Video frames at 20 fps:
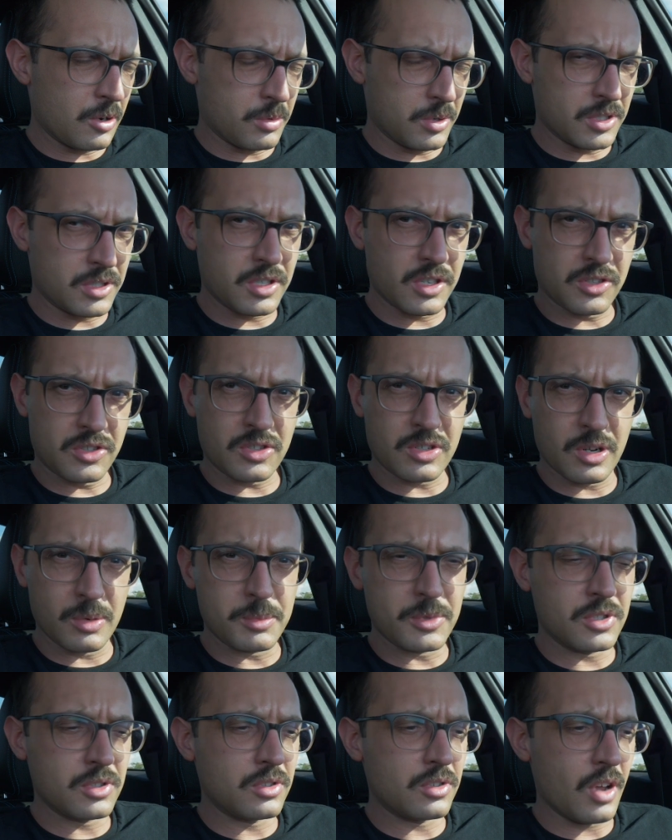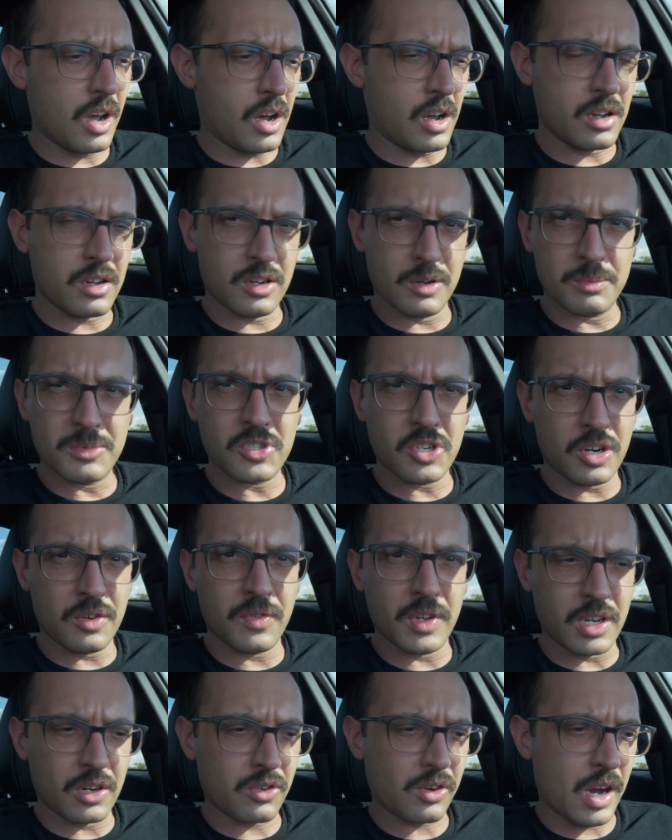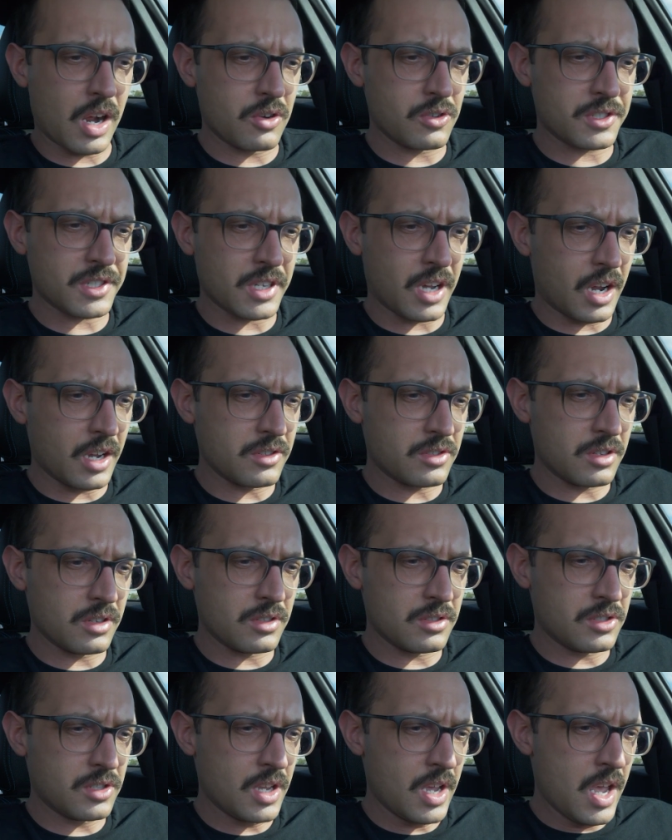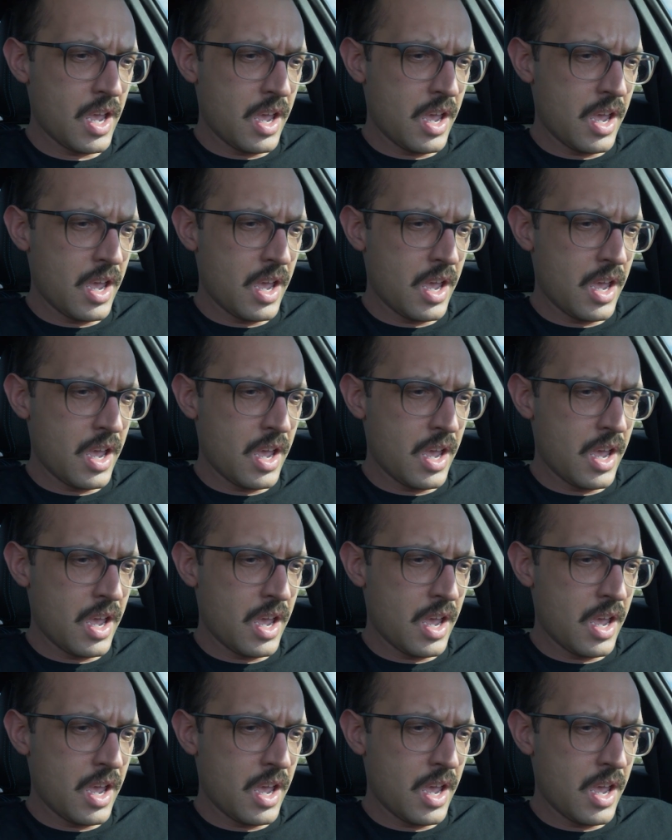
were just observing crowd sizes